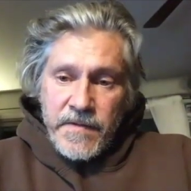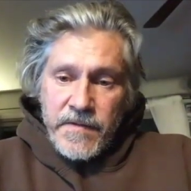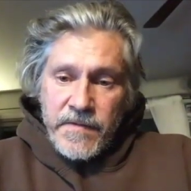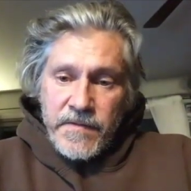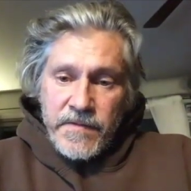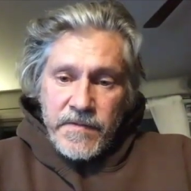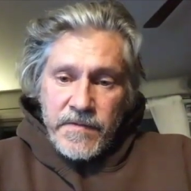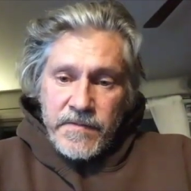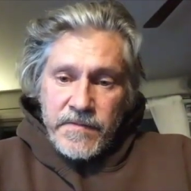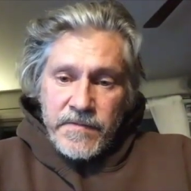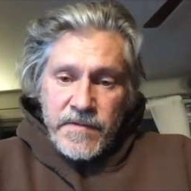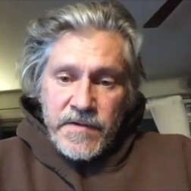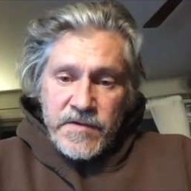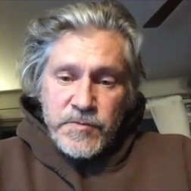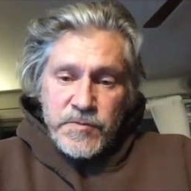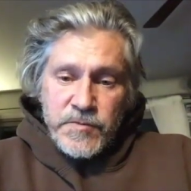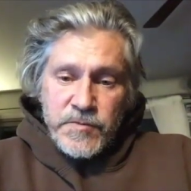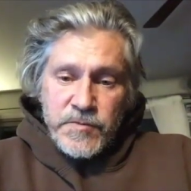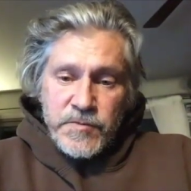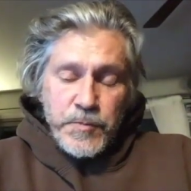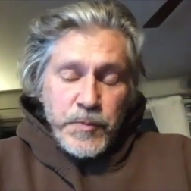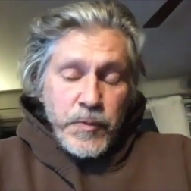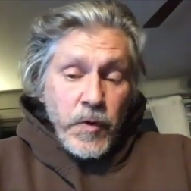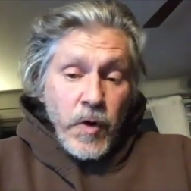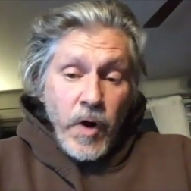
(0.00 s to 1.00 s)
this
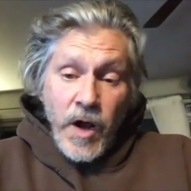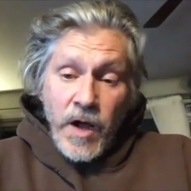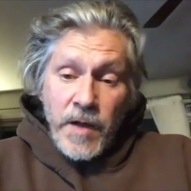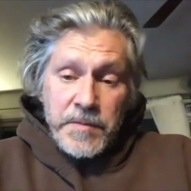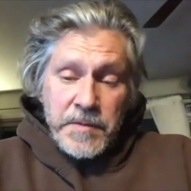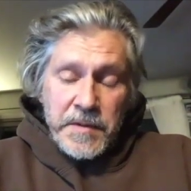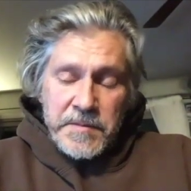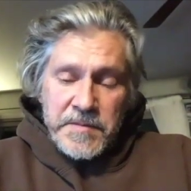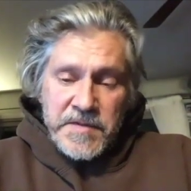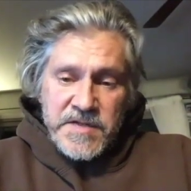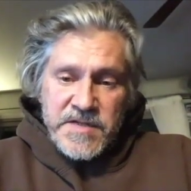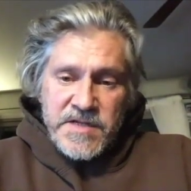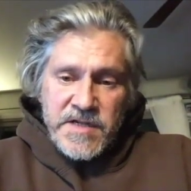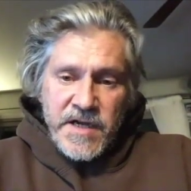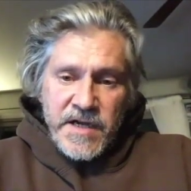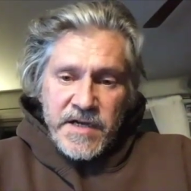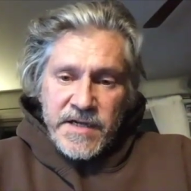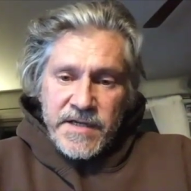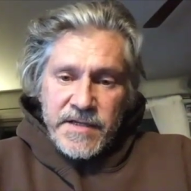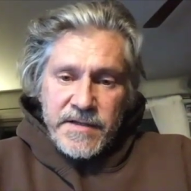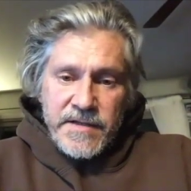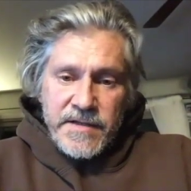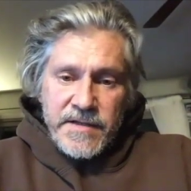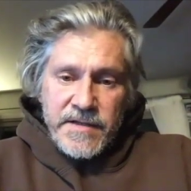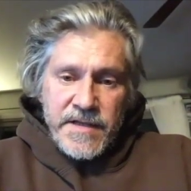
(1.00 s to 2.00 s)
problem is going to,
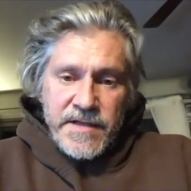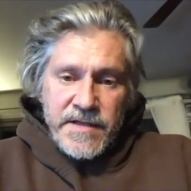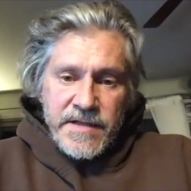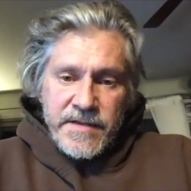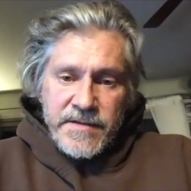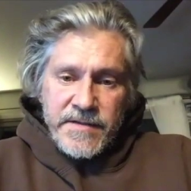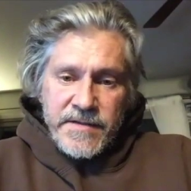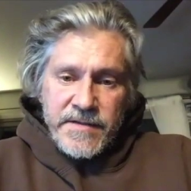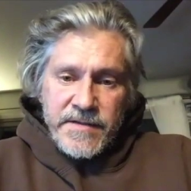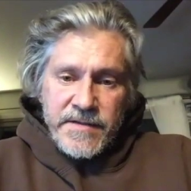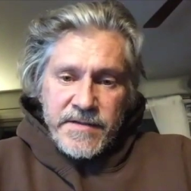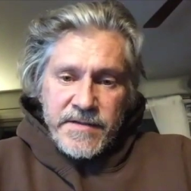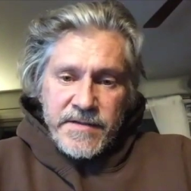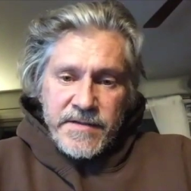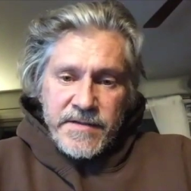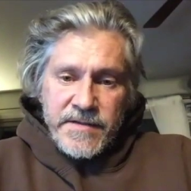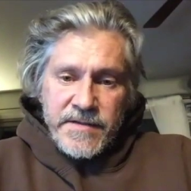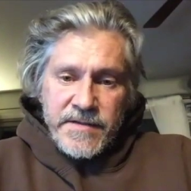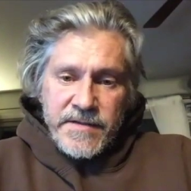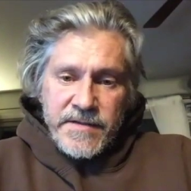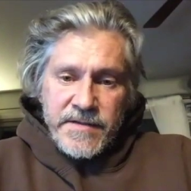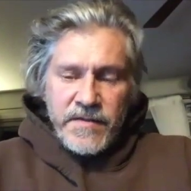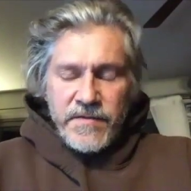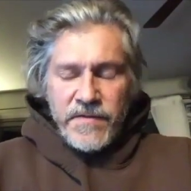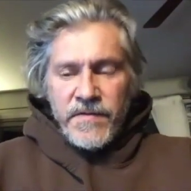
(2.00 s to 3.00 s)

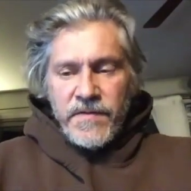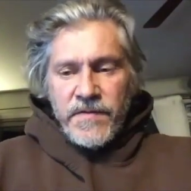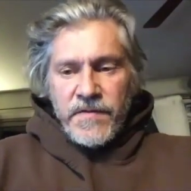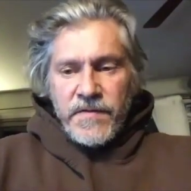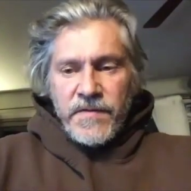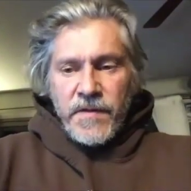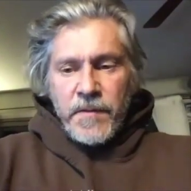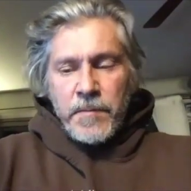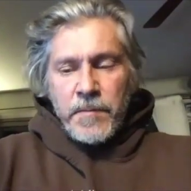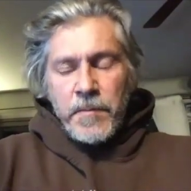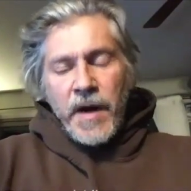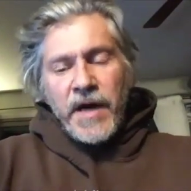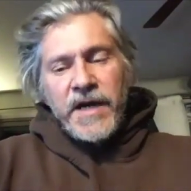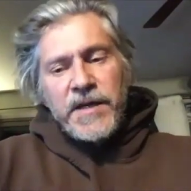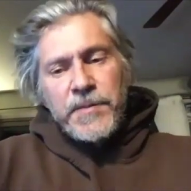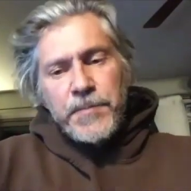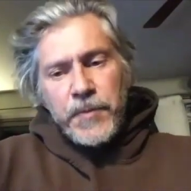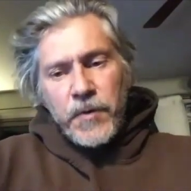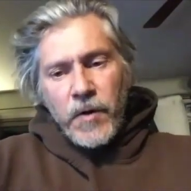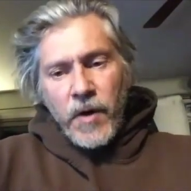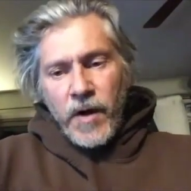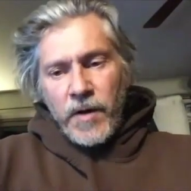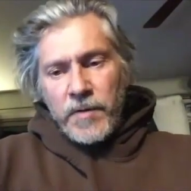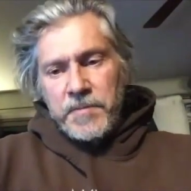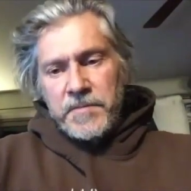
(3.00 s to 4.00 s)
the money
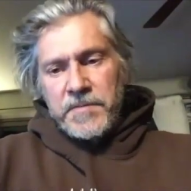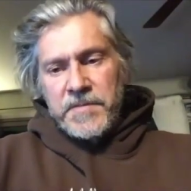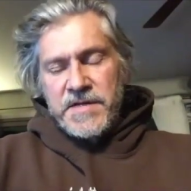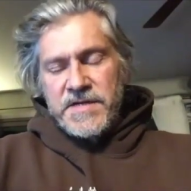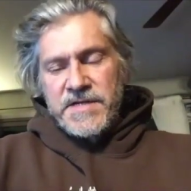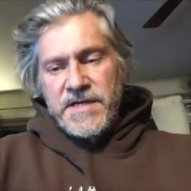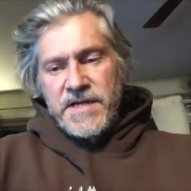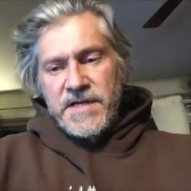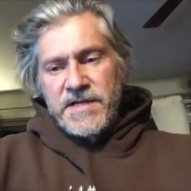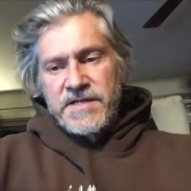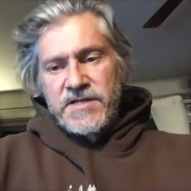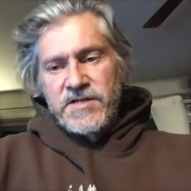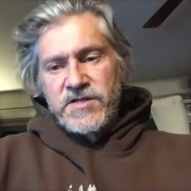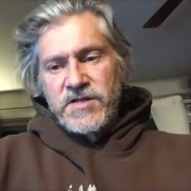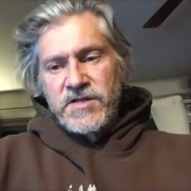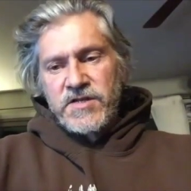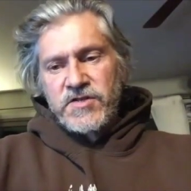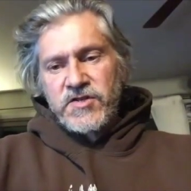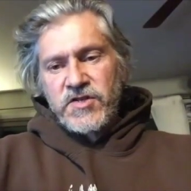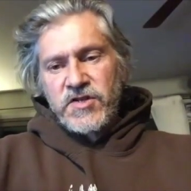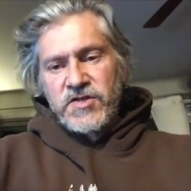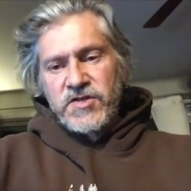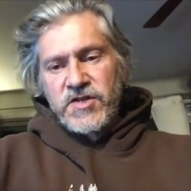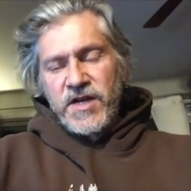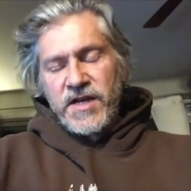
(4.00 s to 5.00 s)
problem is
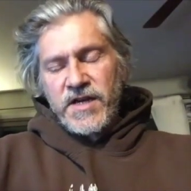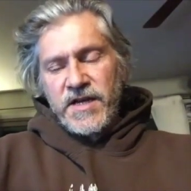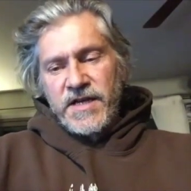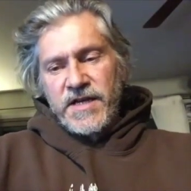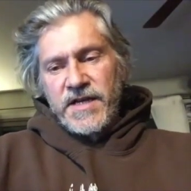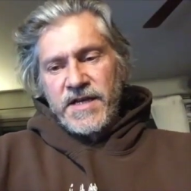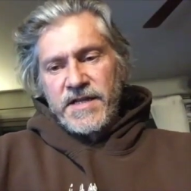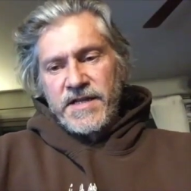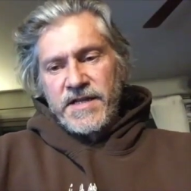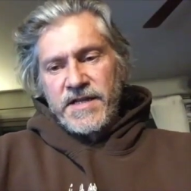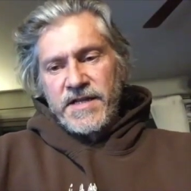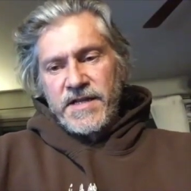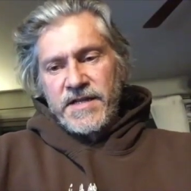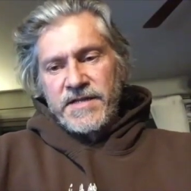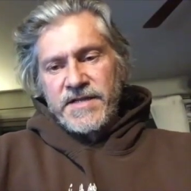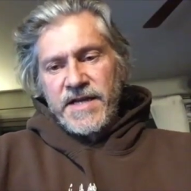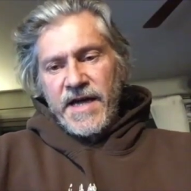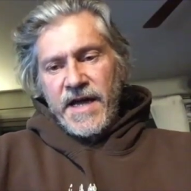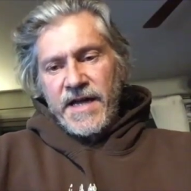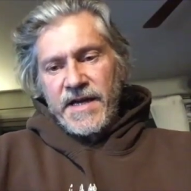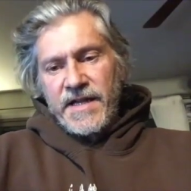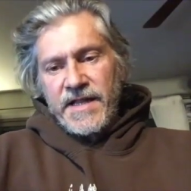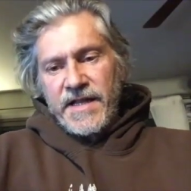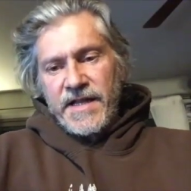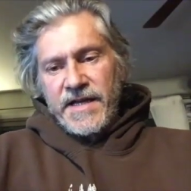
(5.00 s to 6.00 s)
just going to, it's
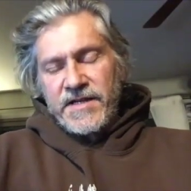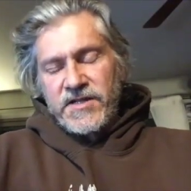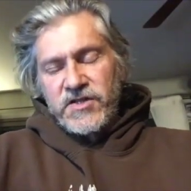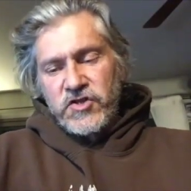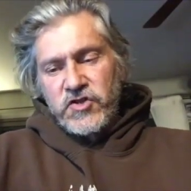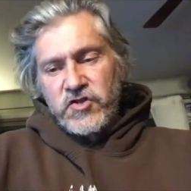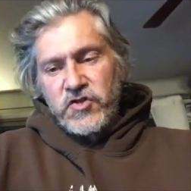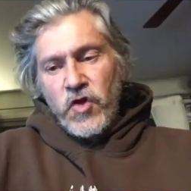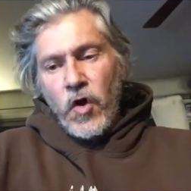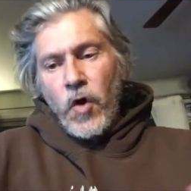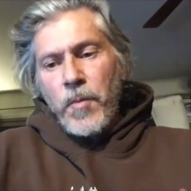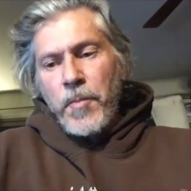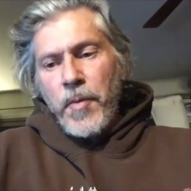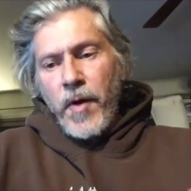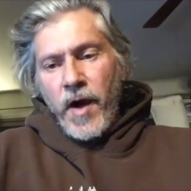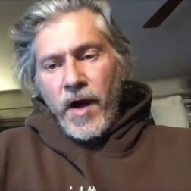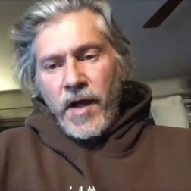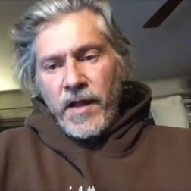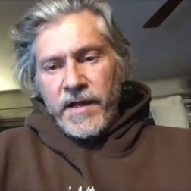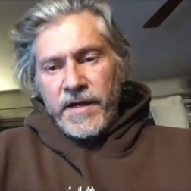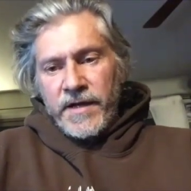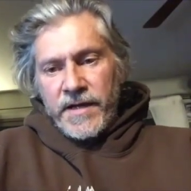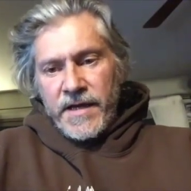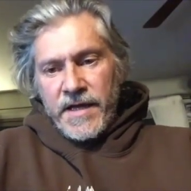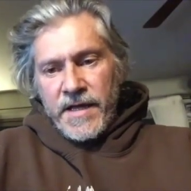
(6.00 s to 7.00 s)
kind of like
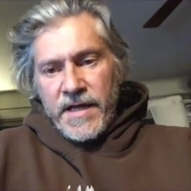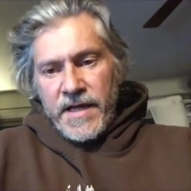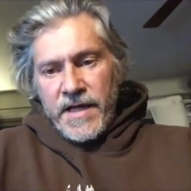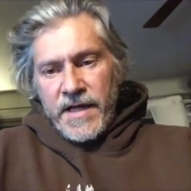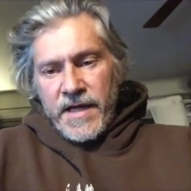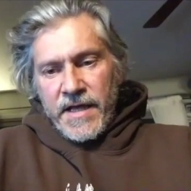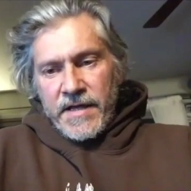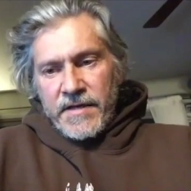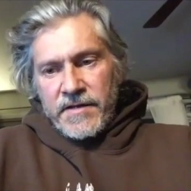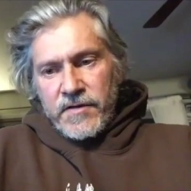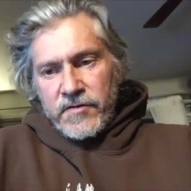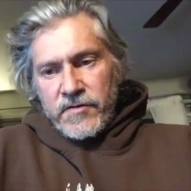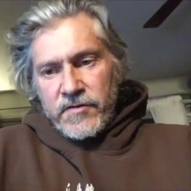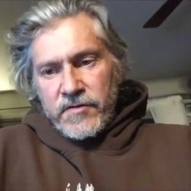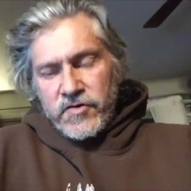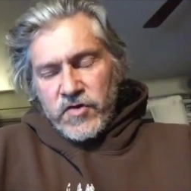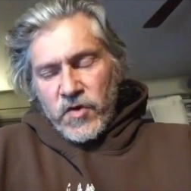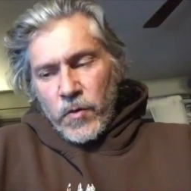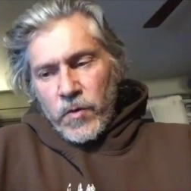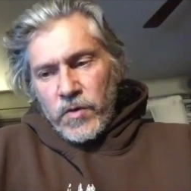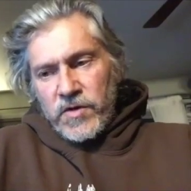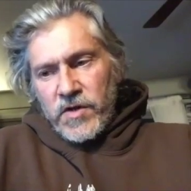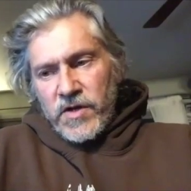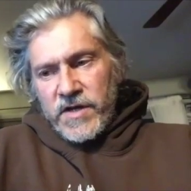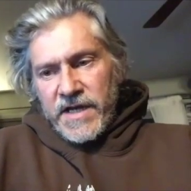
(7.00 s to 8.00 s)
snowballing. So
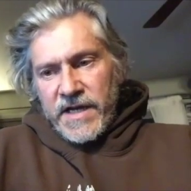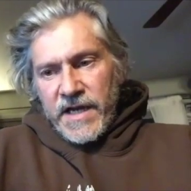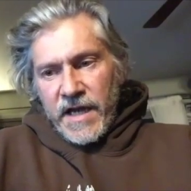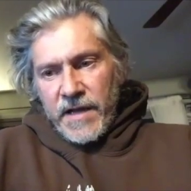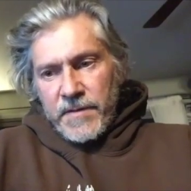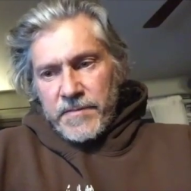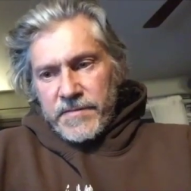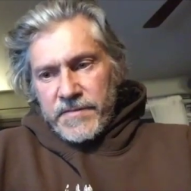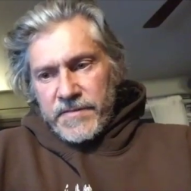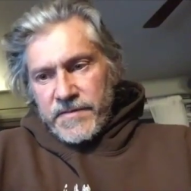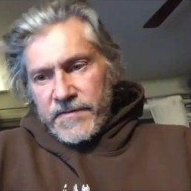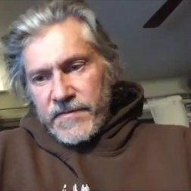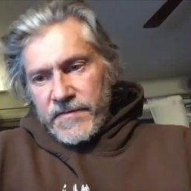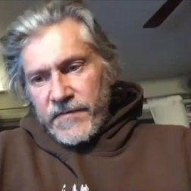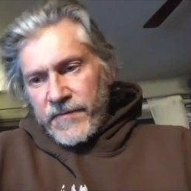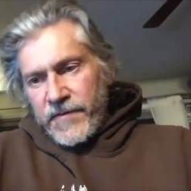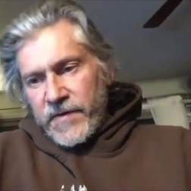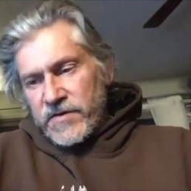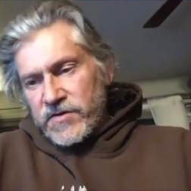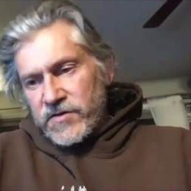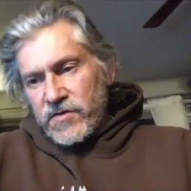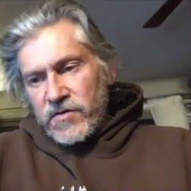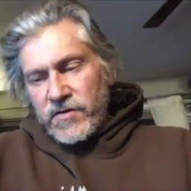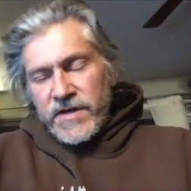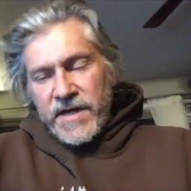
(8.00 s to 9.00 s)
we're looking at
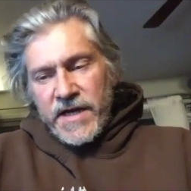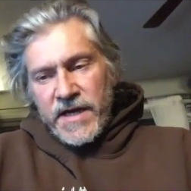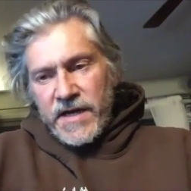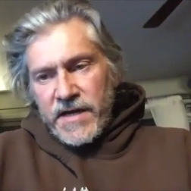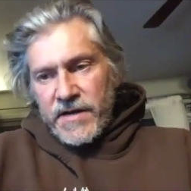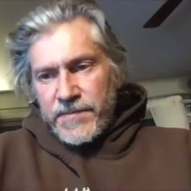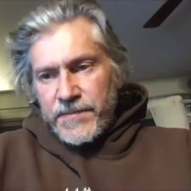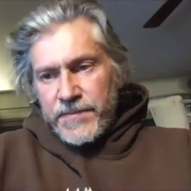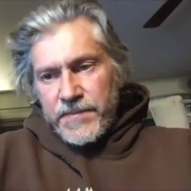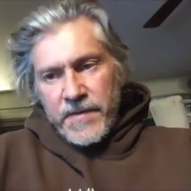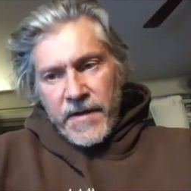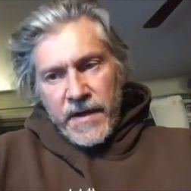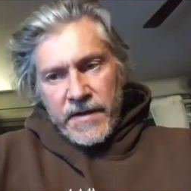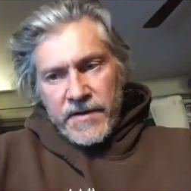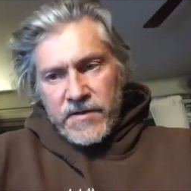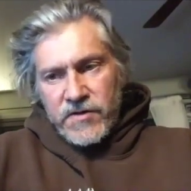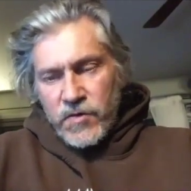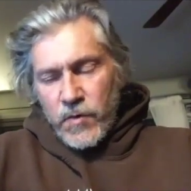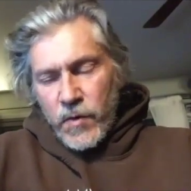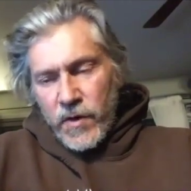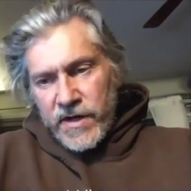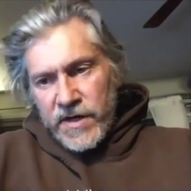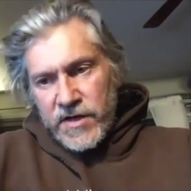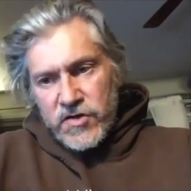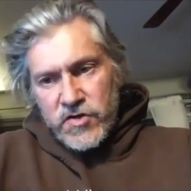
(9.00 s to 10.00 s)
fiscal year like
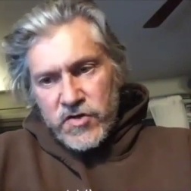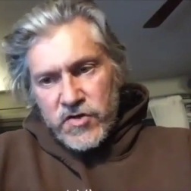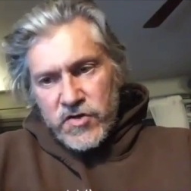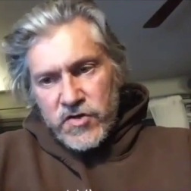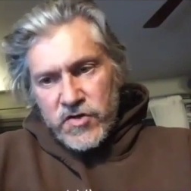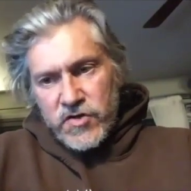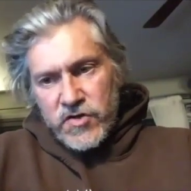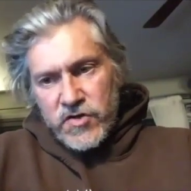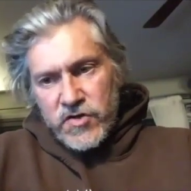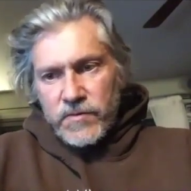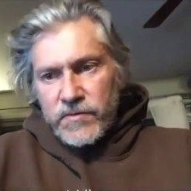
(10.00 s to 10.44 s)
22